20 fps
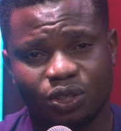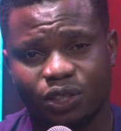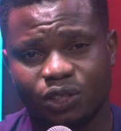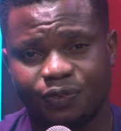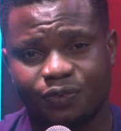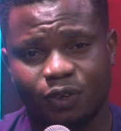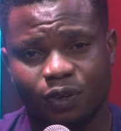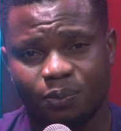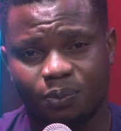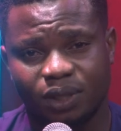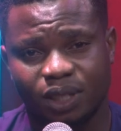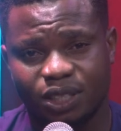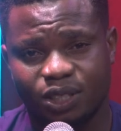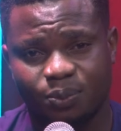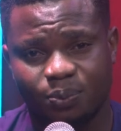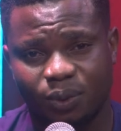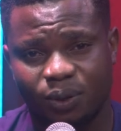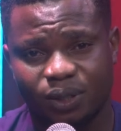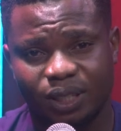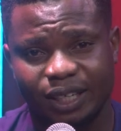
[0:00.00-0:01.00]
us from this
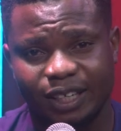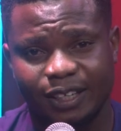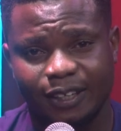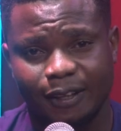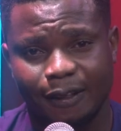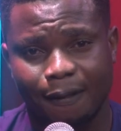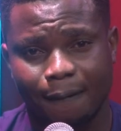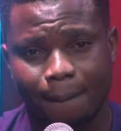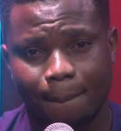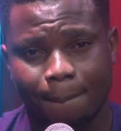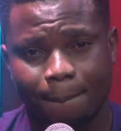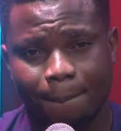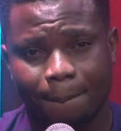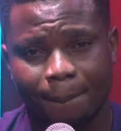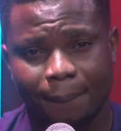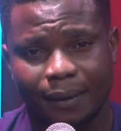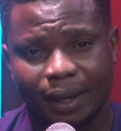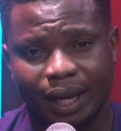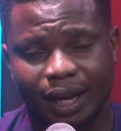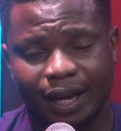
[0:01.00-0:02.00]
morning
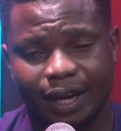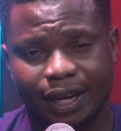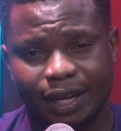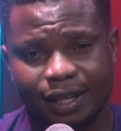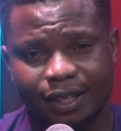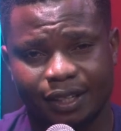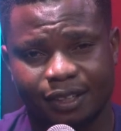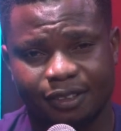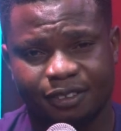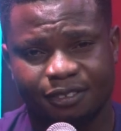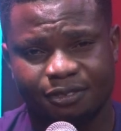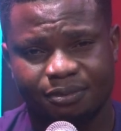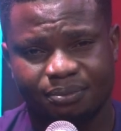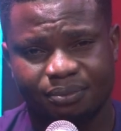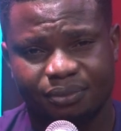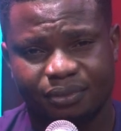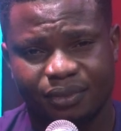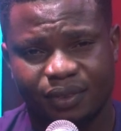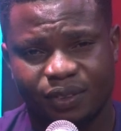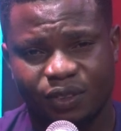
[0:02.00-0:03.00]
and
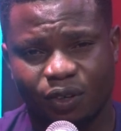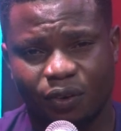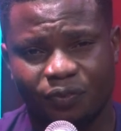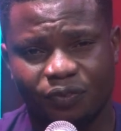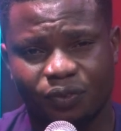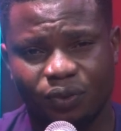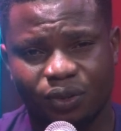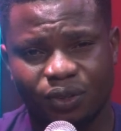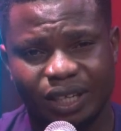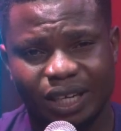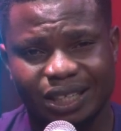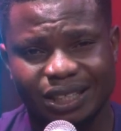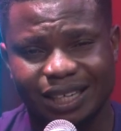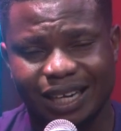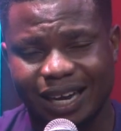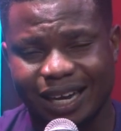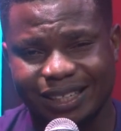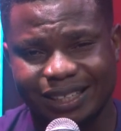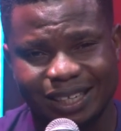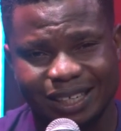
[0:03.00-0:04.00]
you have not yet
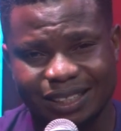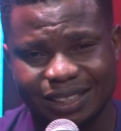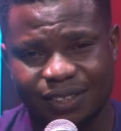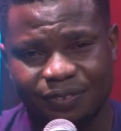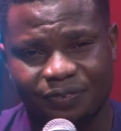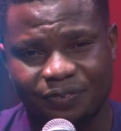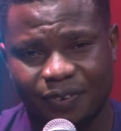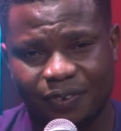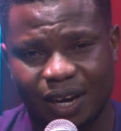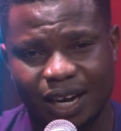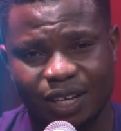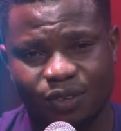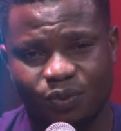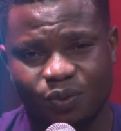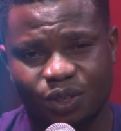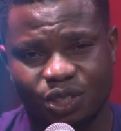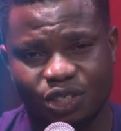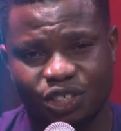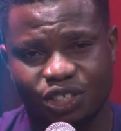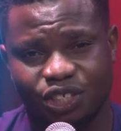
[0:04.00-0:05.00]
identified
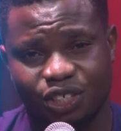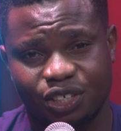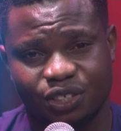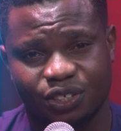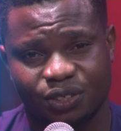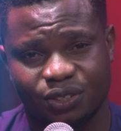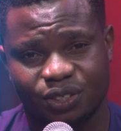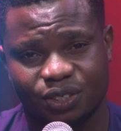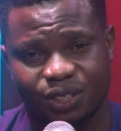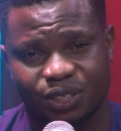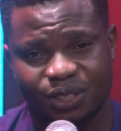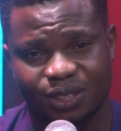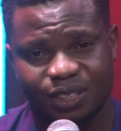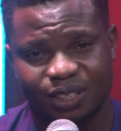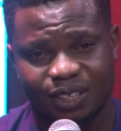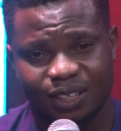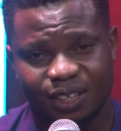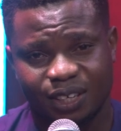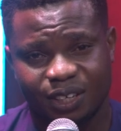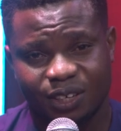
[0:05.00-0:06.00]
with Jesus,
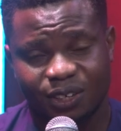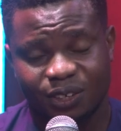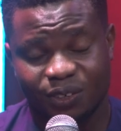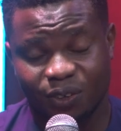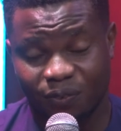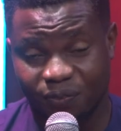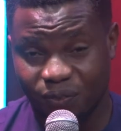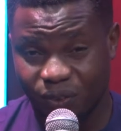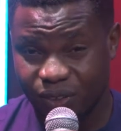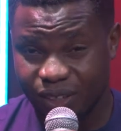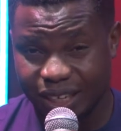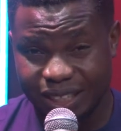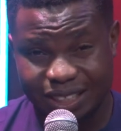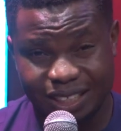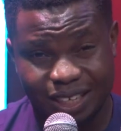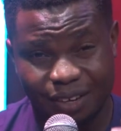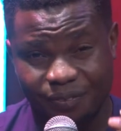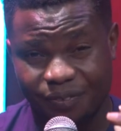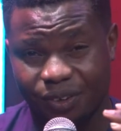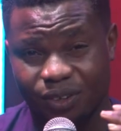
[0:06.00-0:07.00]
you have not yet
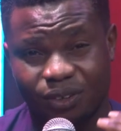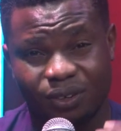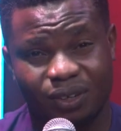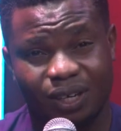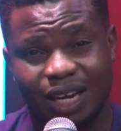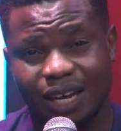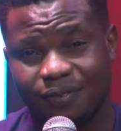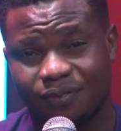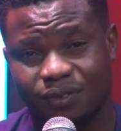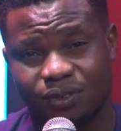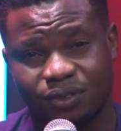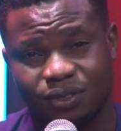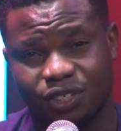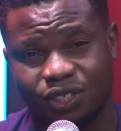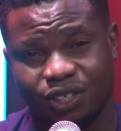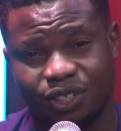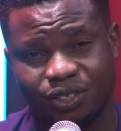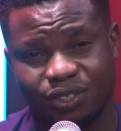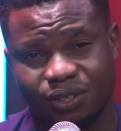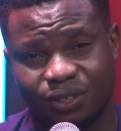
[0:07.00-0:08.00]
given your life to
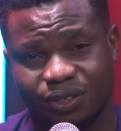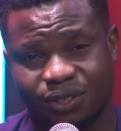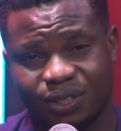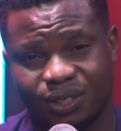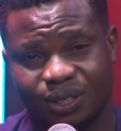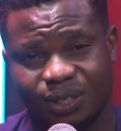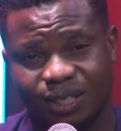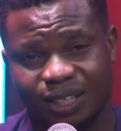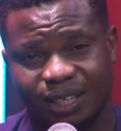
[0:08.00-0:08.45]
Jesus,